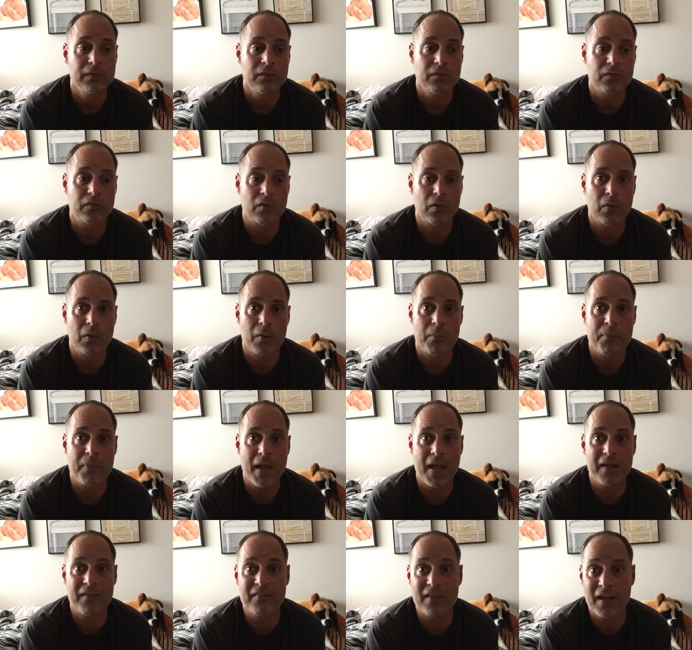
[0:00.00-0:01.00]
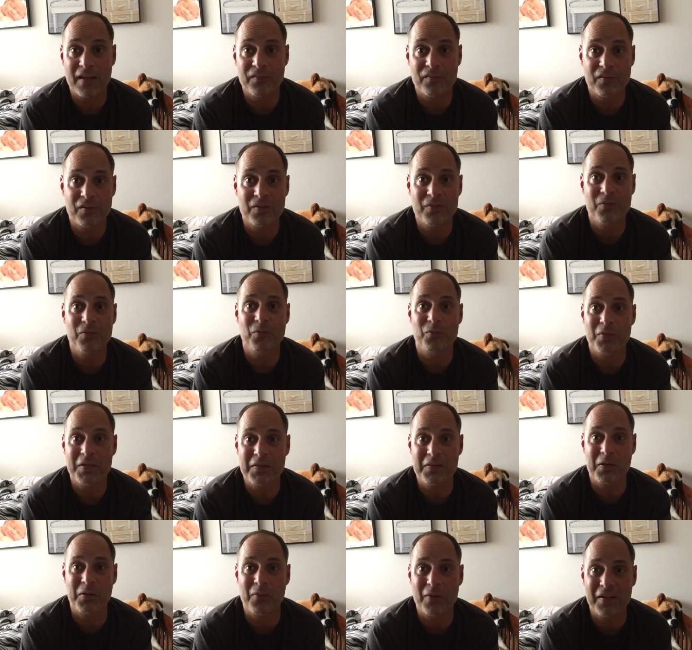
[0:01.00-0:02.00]
So pay attention,
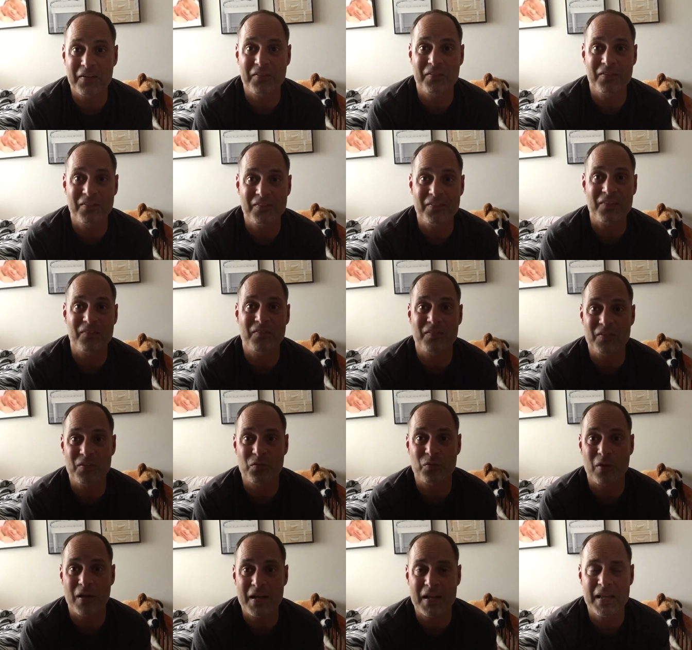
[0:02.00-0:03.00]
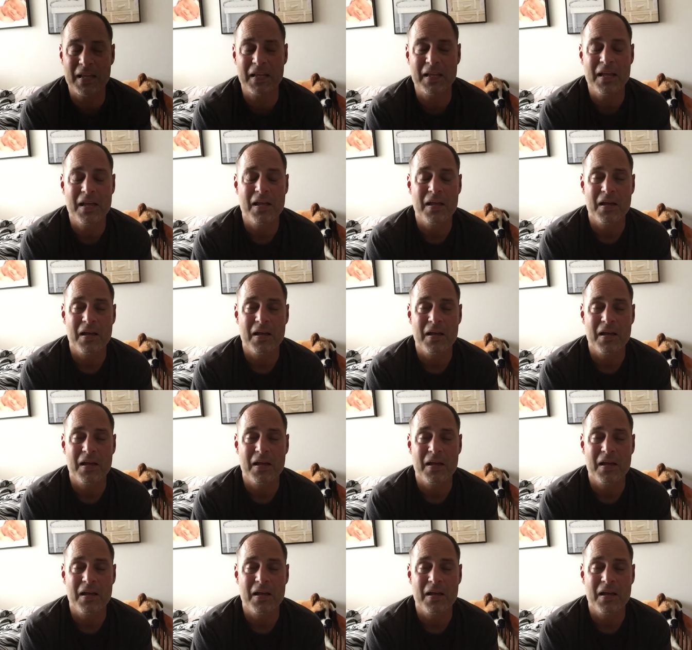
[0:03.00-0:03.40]
read the questions. If there's writing,